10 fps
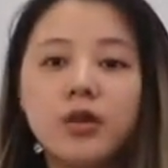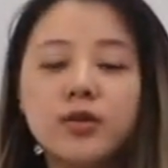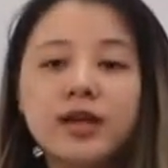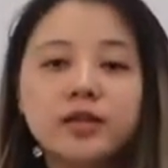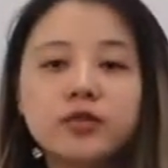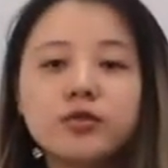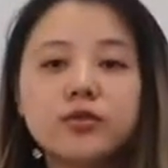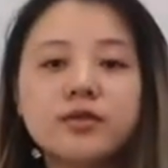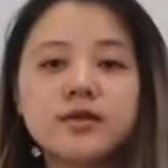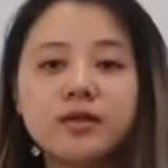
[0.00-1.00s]
Related
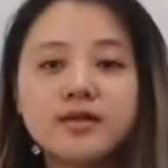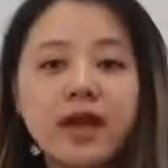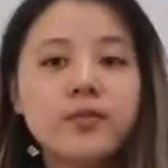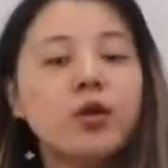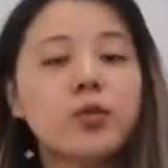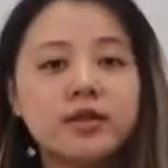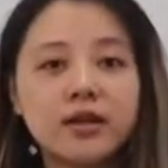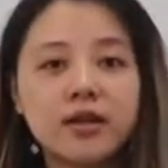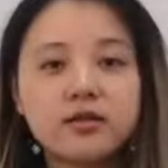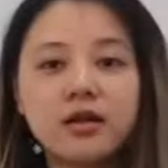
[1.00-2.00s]
to a sample
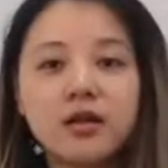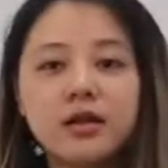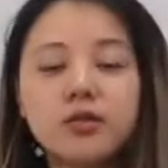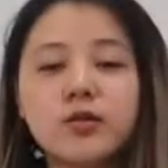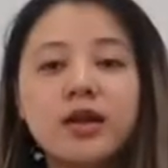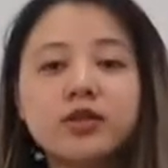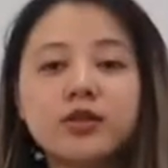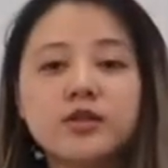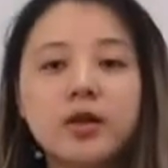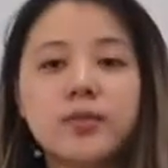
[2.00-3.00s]
project, the
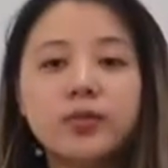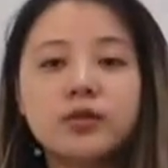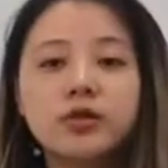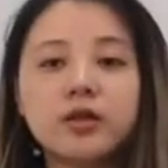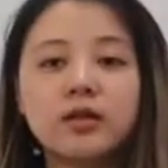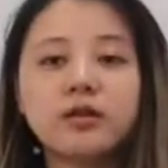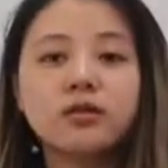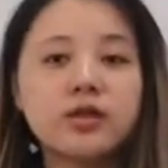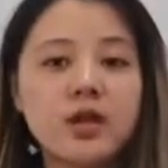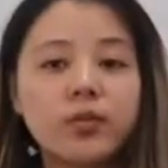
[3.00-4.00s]
relationship between
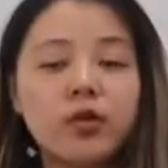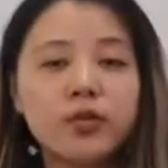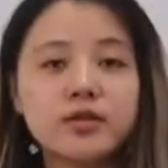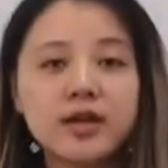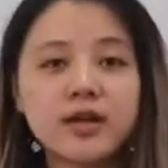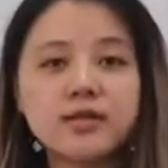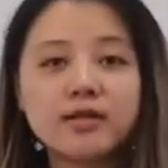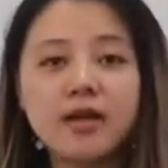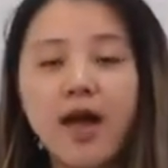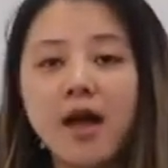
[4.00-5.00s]
sample projects
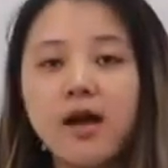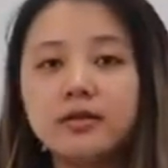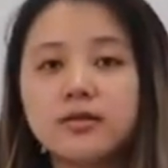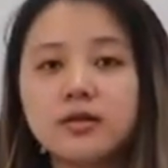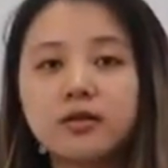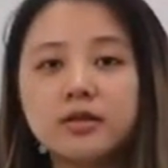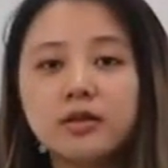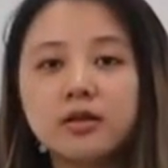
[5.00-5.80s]
and